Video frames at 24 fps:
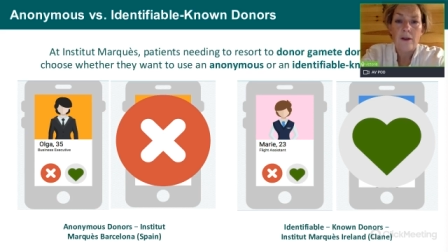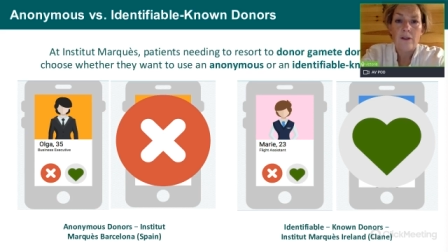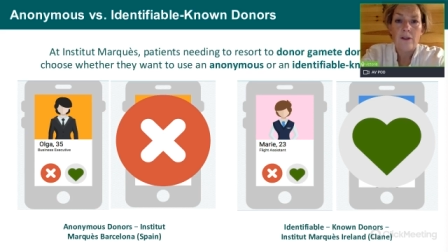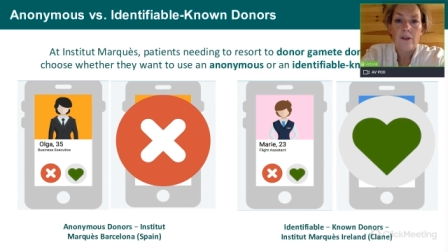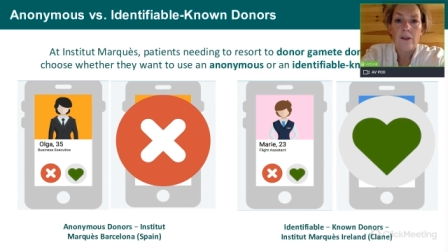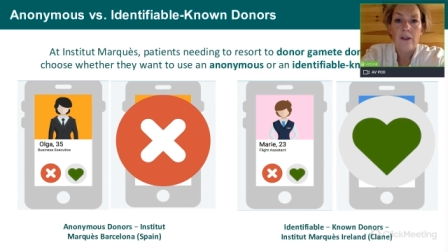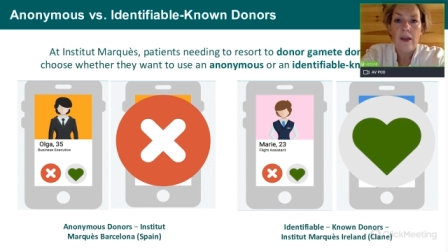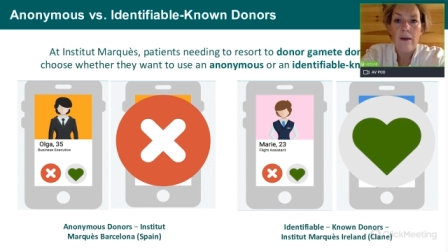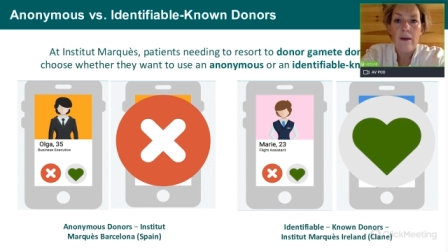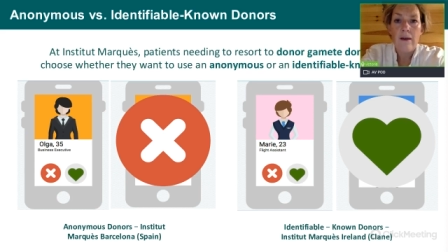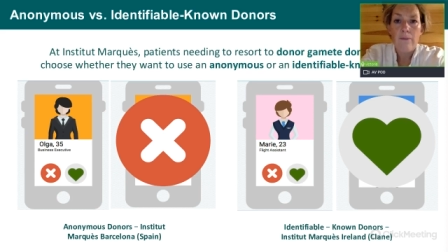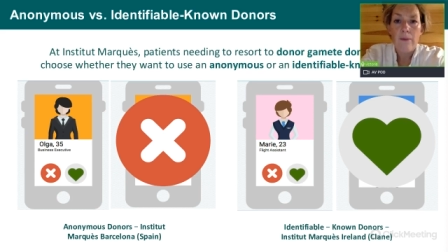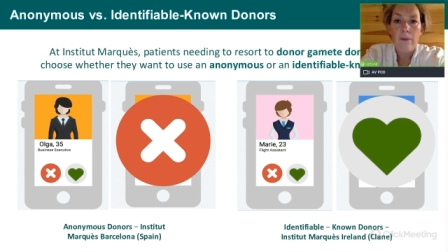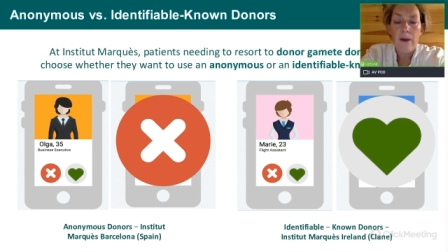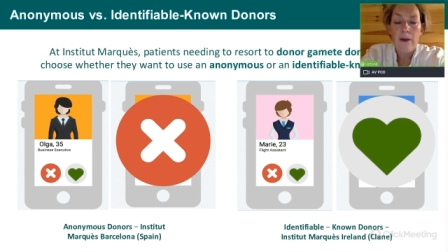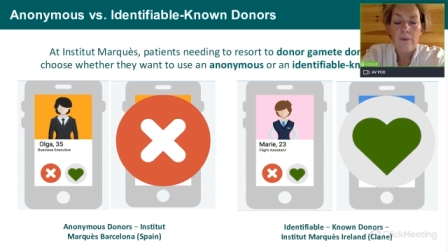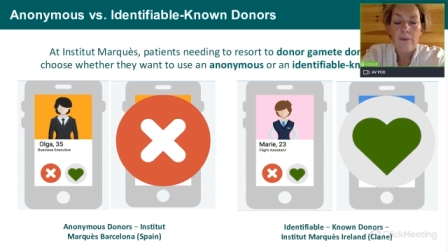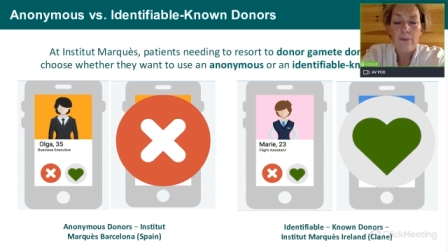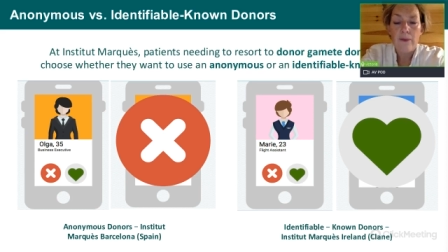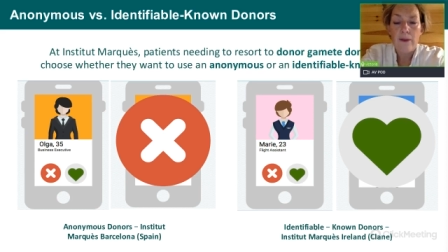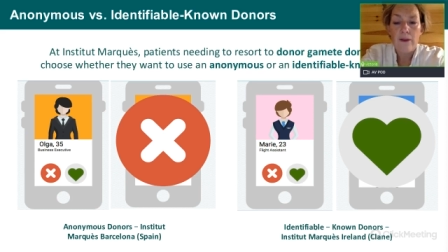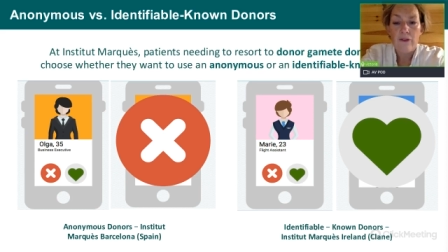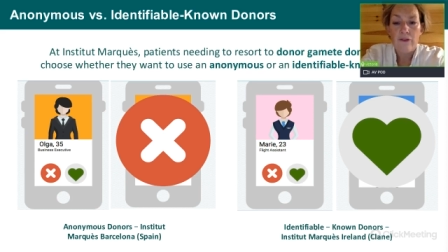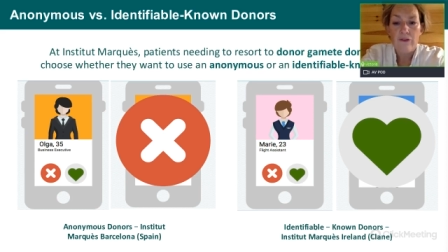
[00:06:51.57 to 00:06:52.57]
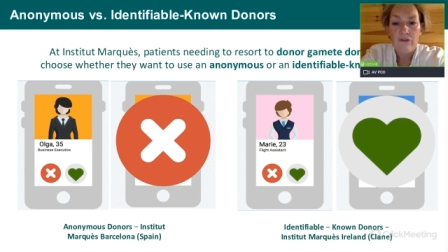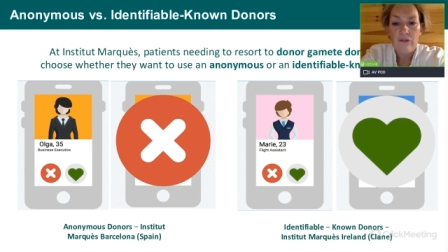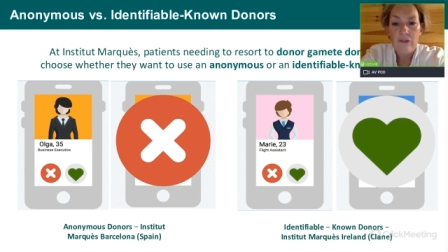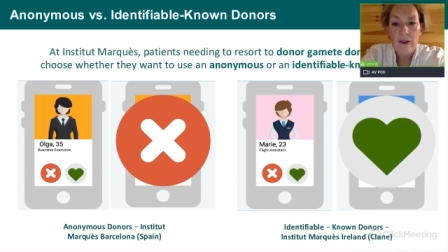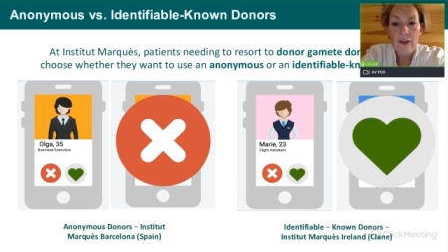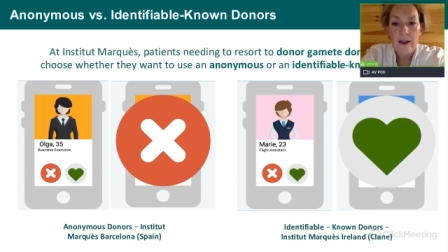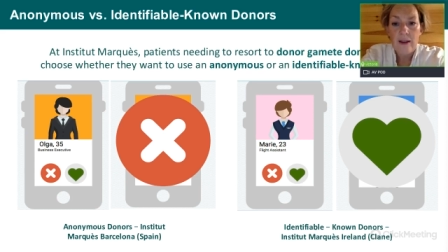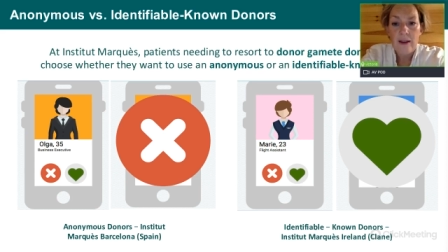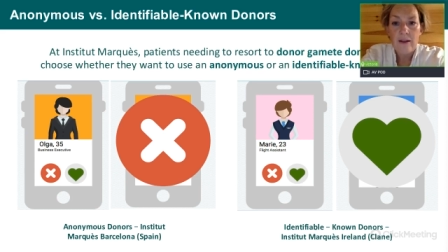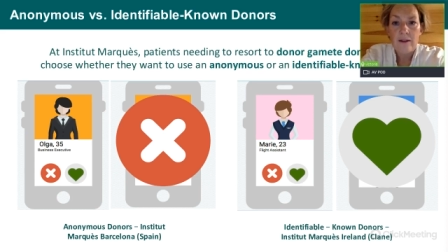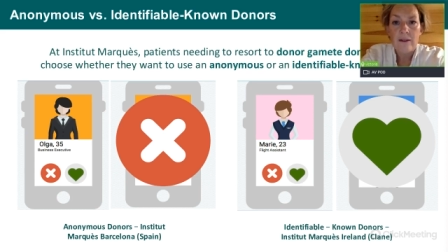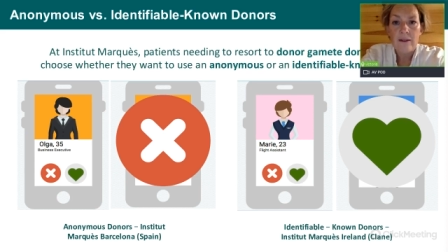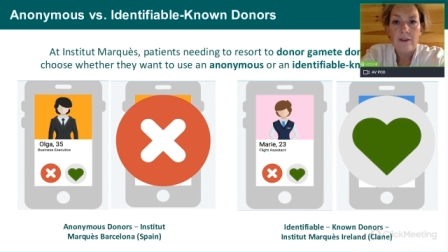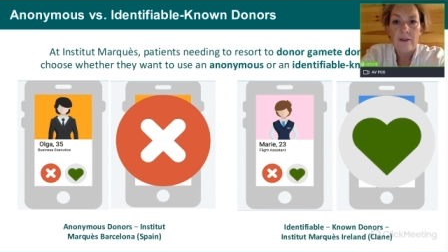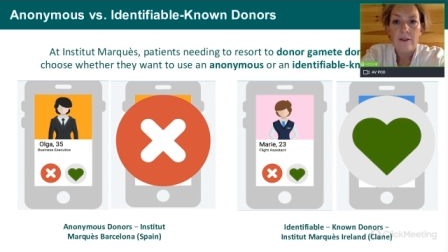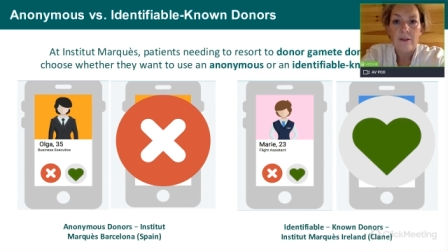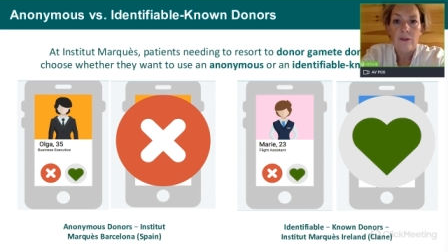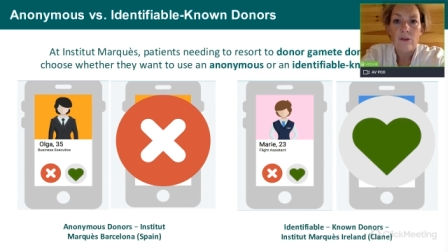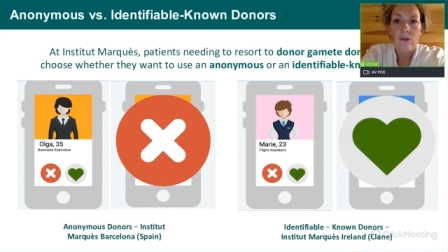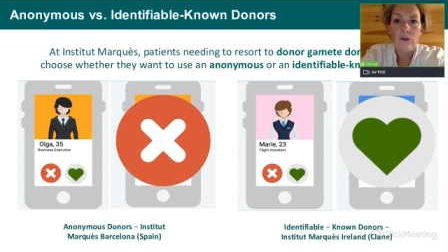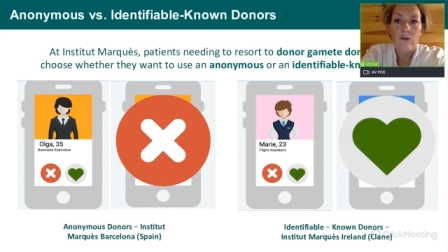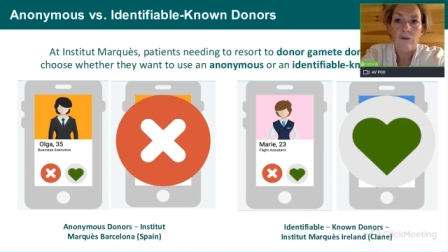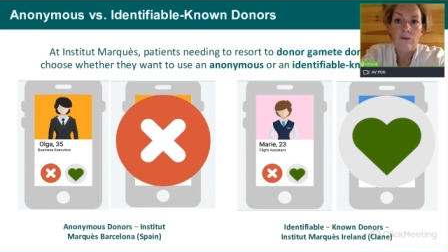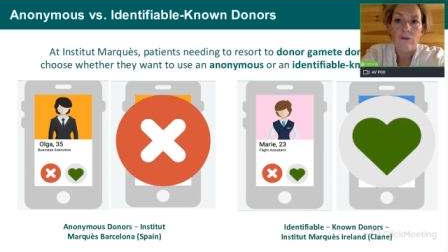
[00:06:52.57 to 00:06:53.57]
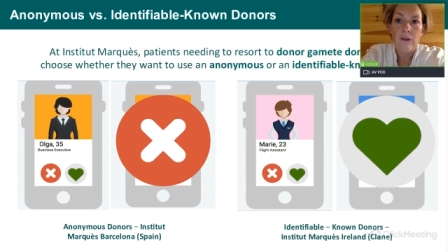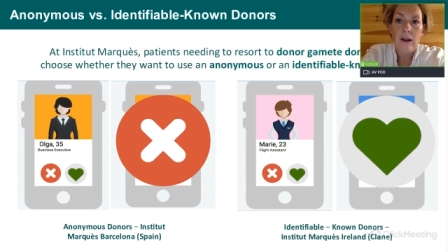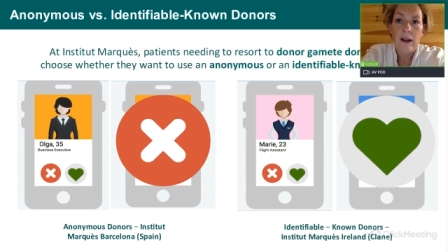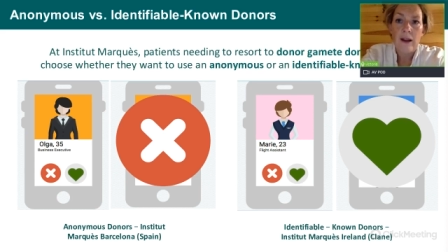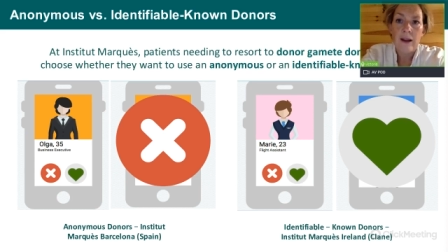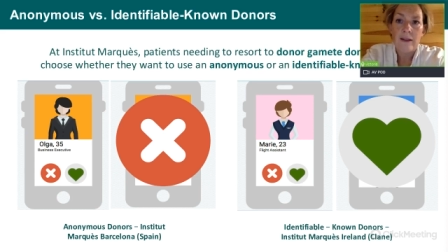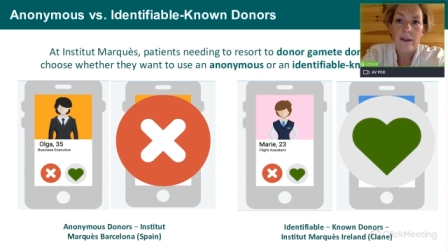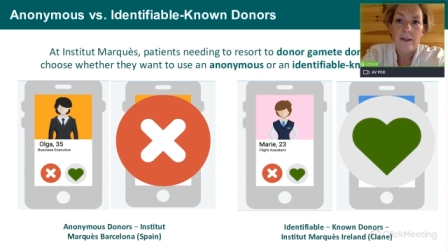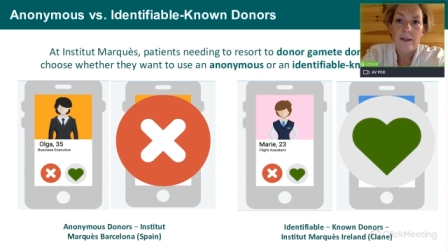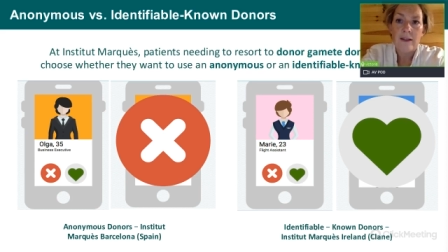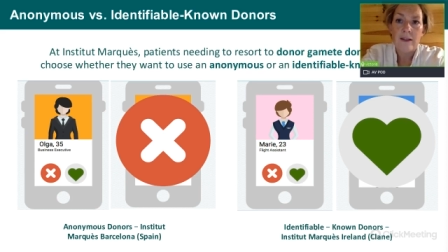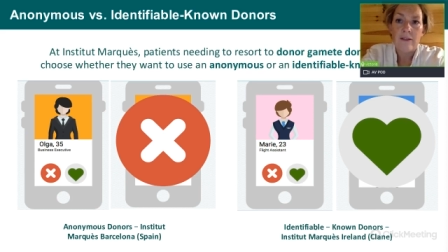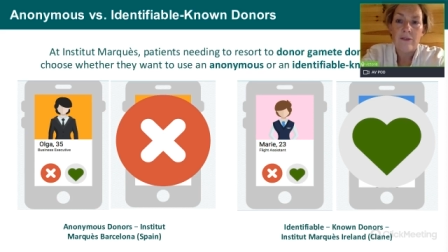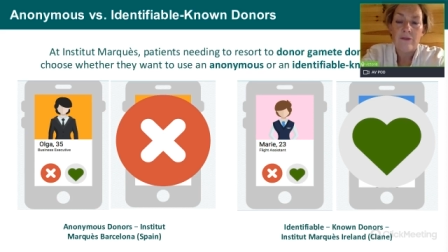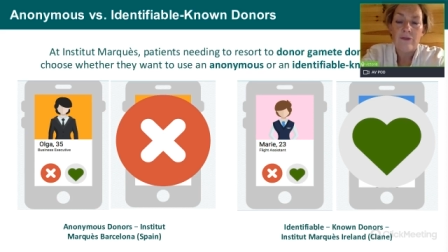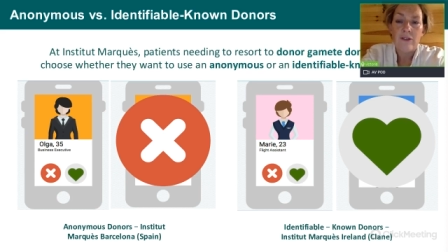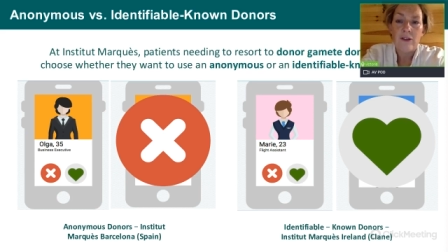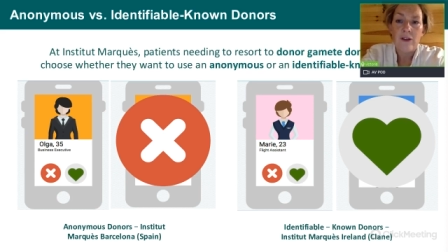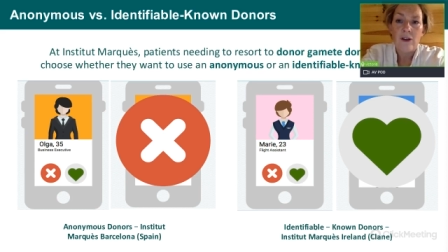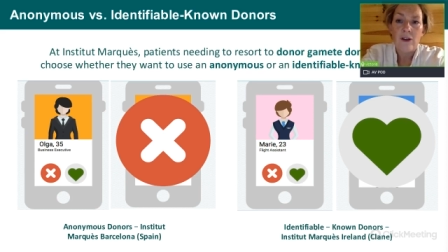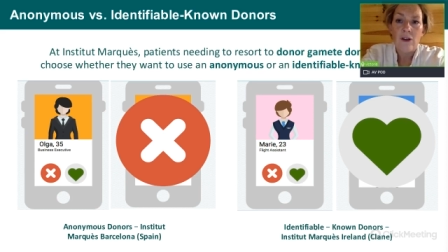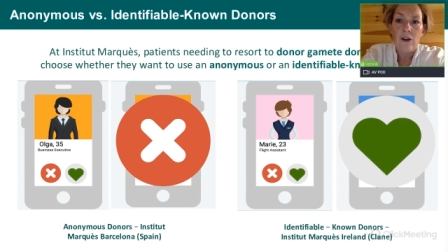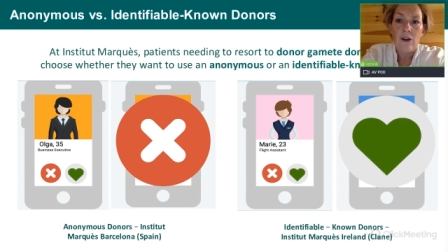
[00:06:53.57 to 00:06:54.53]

So that might be a friend or a relative,